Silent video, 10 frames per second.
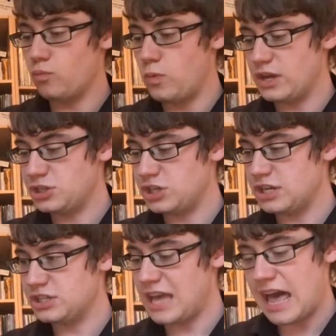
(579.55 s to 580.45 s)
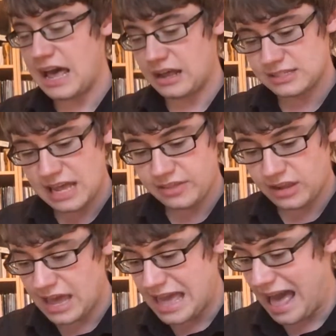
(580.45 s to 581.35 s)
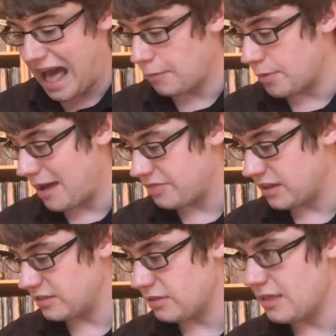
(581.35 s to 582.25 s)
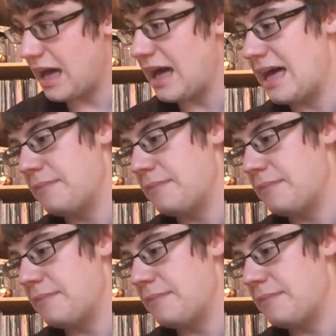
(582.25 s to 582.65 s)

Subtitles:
which is yeah a slightly later album I think than that,